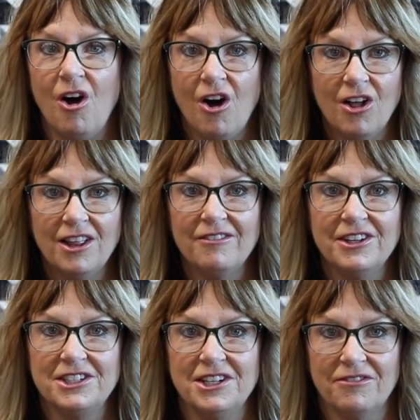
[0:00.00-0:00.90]
all of
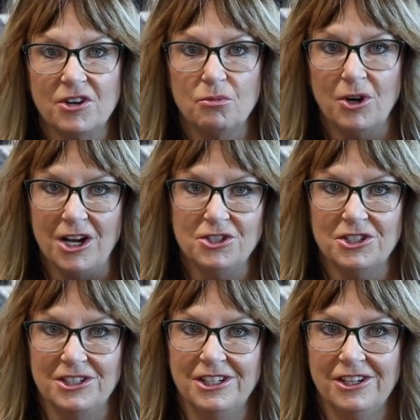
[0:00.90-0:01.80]
the different
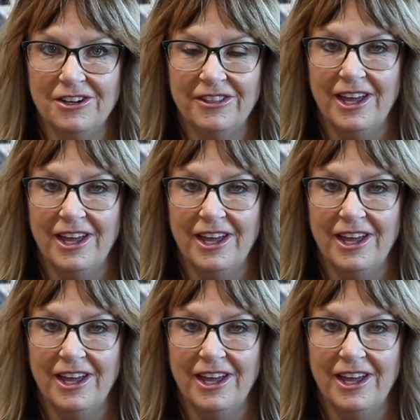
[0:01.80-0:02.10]
projects in here